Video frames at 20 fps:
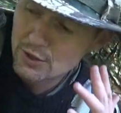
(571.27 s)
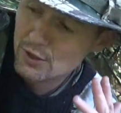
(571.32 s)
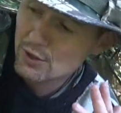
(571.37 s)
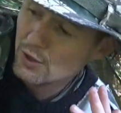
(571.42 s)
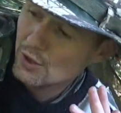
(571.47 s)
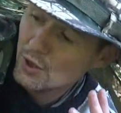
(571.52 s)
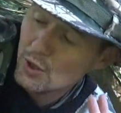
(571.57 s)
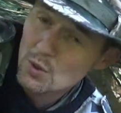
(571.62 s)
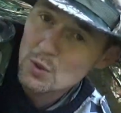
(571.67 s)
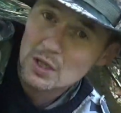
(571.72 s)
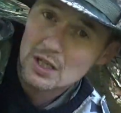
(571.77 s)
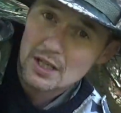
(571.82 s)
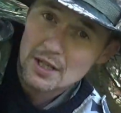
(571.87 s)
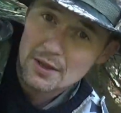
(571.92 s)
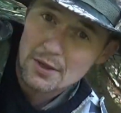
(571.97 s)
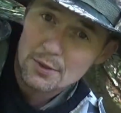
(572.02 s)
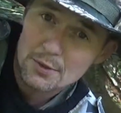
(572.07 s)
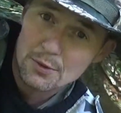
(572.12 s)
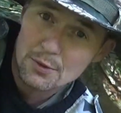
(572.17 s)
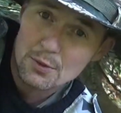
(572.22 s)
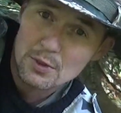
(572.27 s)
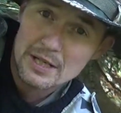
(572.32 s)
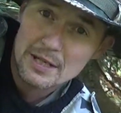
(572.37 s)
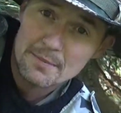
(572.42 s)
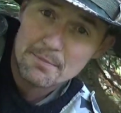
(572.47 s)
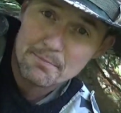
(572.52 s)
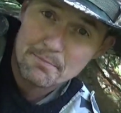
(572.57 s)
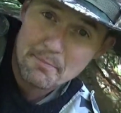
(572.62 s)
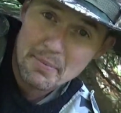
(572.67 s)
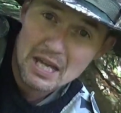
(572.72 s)
2 out of the 3
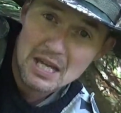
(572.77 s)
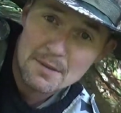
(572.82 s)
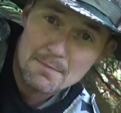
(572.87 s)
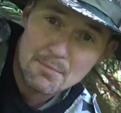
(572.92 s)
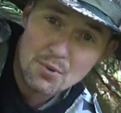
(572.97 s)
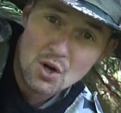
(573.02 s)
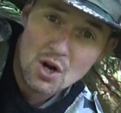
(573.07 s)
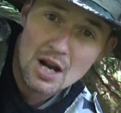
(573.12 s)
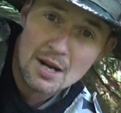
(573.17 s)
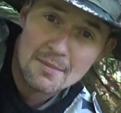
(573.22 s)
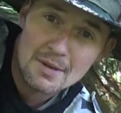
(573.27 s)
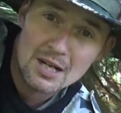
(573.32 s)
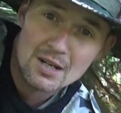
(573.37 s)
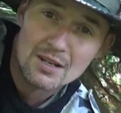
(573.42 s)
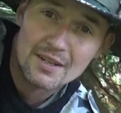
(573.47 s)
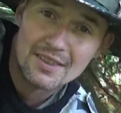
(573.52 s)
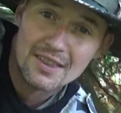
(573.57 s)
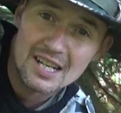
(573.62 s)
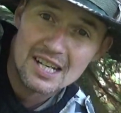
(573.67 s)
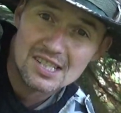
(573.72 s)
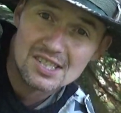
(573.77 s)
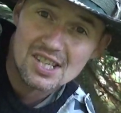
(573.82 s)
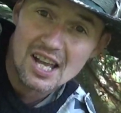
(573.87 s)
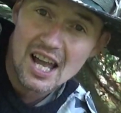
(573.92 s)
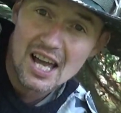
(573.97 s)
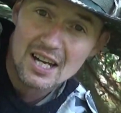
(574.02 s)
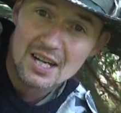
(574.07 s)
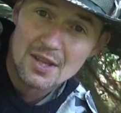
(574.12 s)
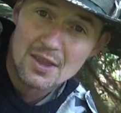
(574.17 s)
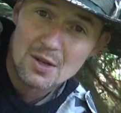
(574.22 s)
big primary things
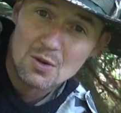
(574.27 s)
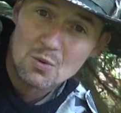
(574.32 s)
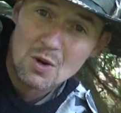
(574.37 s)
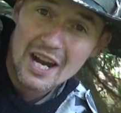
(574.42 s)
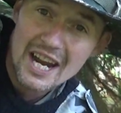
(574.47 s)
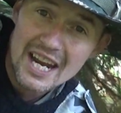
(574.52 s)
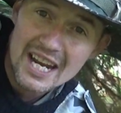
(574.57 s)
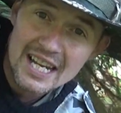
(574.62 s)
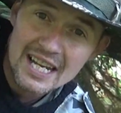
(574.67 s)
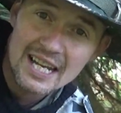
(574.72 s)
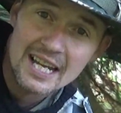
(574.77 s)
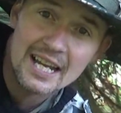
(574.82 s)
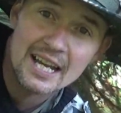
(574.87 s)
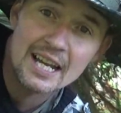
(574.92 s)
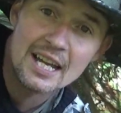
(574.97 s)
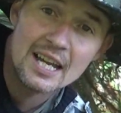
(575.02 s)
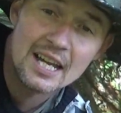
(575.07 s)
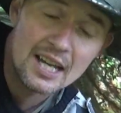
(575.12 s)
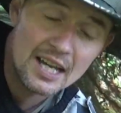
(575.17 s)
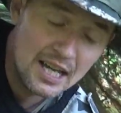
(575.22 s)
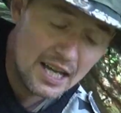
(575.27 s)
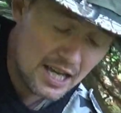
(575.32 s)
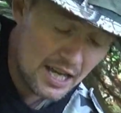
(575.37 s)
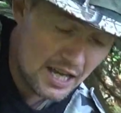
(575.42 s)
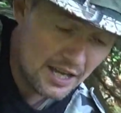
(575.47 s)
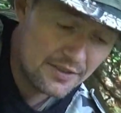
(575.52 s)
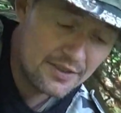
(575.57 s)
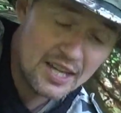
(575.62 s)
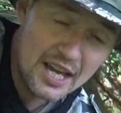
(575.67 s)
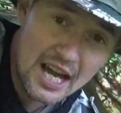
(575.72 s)
out of the way,
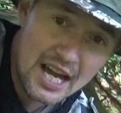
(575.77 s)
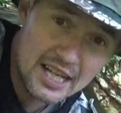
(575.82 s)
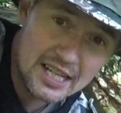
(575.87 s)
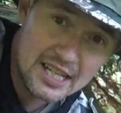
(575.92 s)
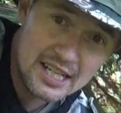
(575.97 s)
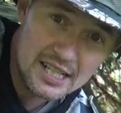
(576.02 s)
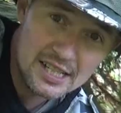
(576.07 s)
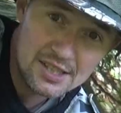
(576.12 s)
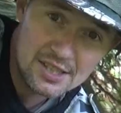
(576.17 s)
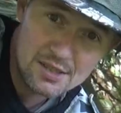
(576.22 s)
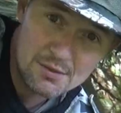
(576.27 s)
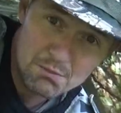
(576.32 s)
and that is